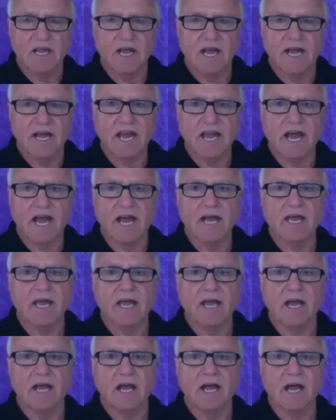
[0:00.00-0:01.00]
I
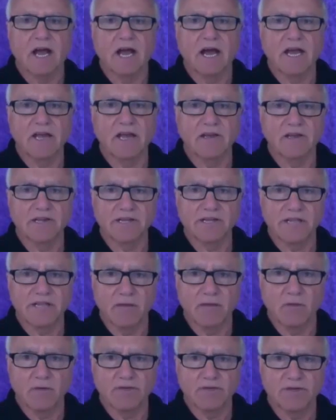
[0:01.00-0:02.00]

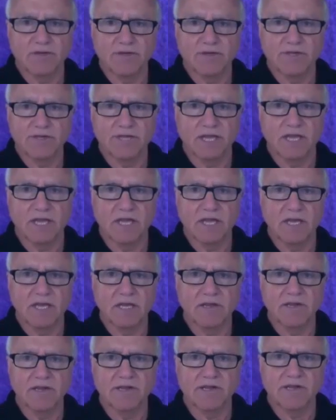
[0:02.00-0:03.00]
understand what you're saying. I
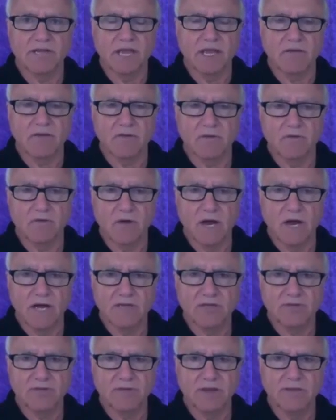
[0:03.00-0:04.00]
understand what
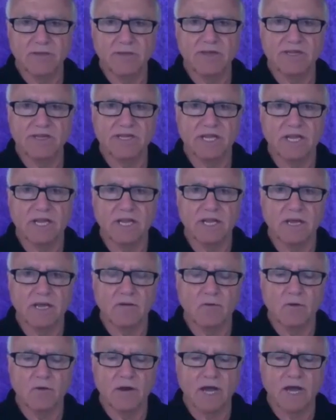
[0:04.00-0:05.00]
Roger may be saying.
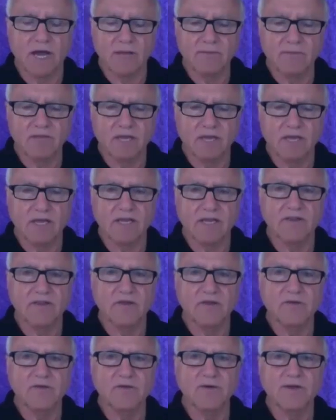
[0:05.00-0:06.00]
What I'm telling
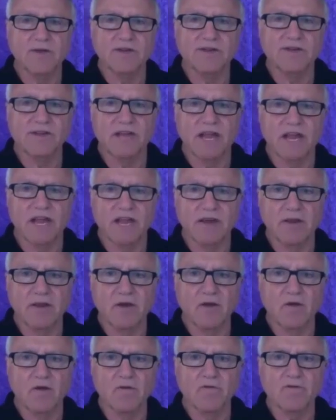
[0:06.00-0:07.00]
you is that I
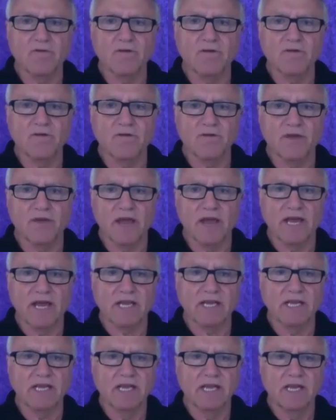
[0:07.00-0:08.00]
know for a
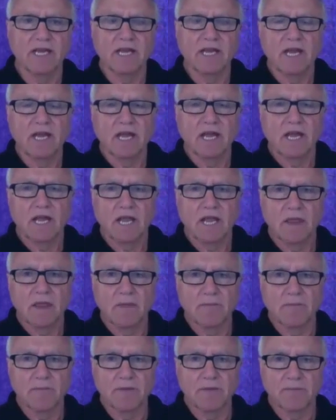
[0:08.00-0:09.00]
fact the
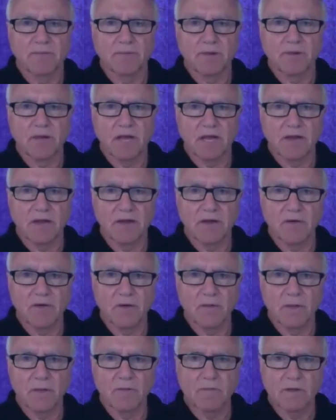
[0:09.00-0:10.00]
people I
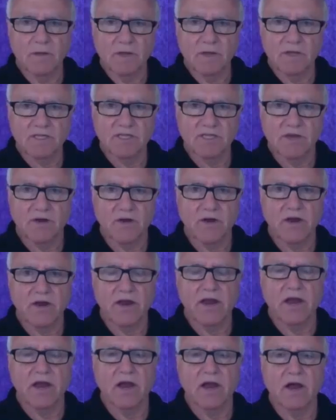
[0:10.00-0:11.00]
know in the
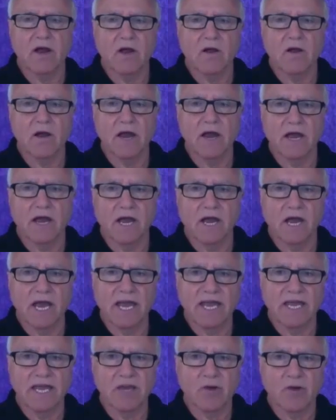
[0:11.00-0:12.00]
military are
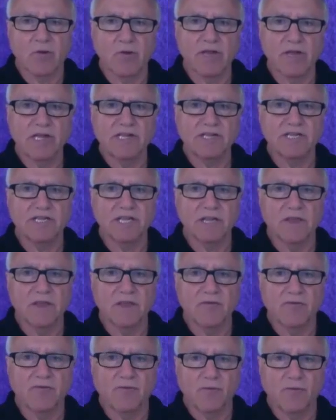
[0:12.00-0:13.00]
increasing
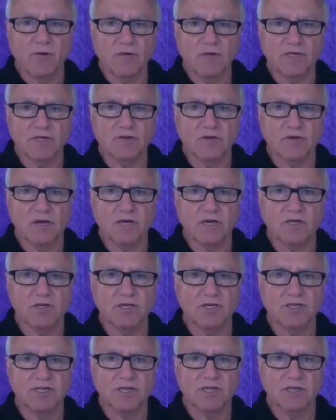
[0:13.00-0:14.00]
their force
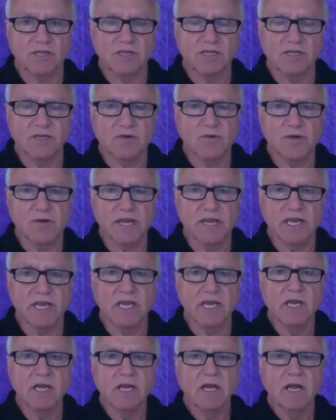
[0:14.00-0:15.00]
structures to the
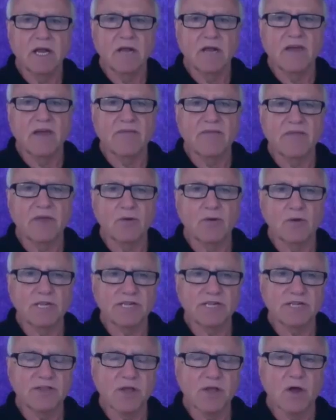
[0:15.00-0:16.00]
degree that there
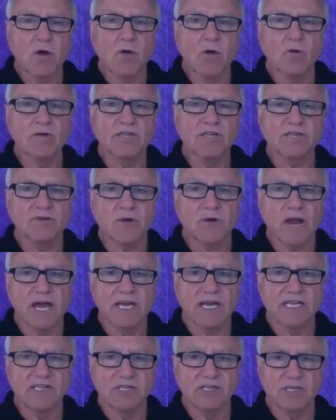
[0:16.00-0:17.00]
is no
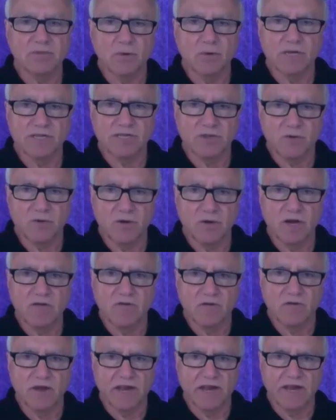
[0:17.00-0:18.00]
strategy
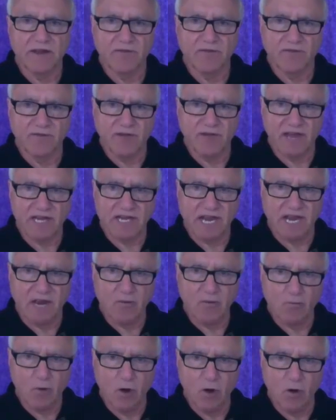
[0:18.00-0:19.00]
whatsoever. In effect, I
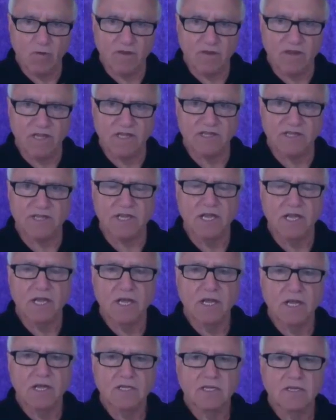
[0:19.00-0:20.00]
wrote this
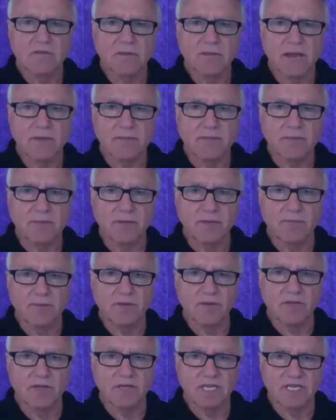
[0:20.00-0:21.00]
to my
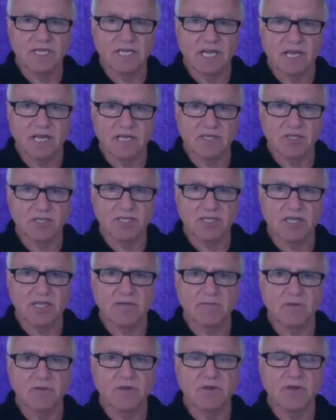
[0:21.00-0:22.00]
people in the intelligence
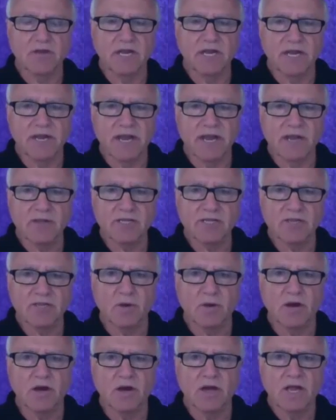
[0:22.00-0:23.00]
community and
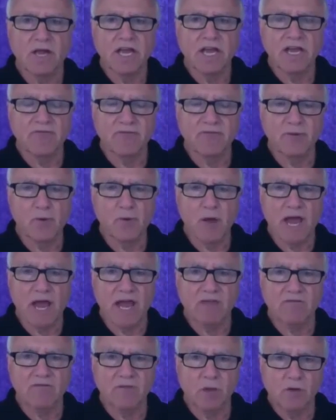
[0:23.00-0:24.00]
elsewhere. If you
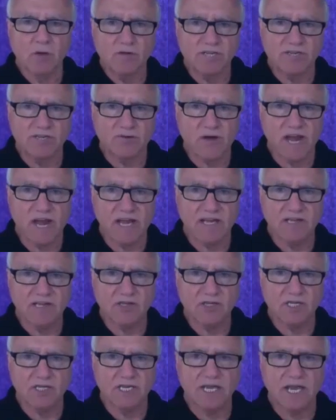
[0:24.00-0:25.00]
have no
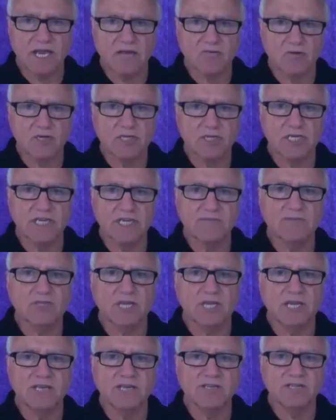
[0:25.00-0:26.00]
strategy and regime
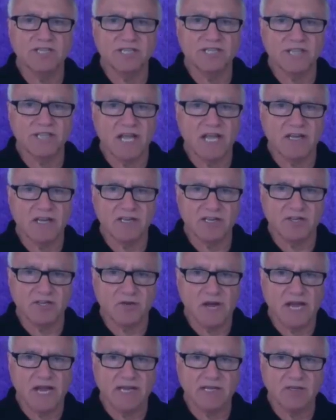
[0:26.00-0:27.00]
change is not a
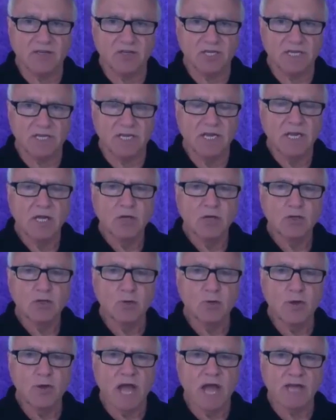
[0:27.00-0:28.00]
strategy,
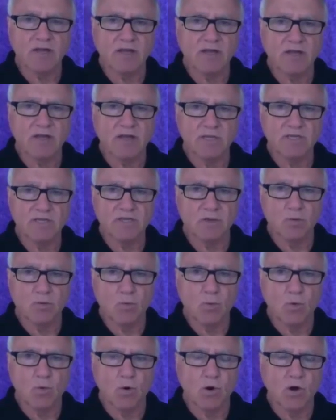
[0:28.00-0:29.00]
do not go into
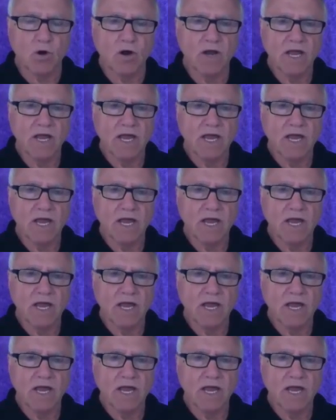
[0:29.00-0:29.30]
war.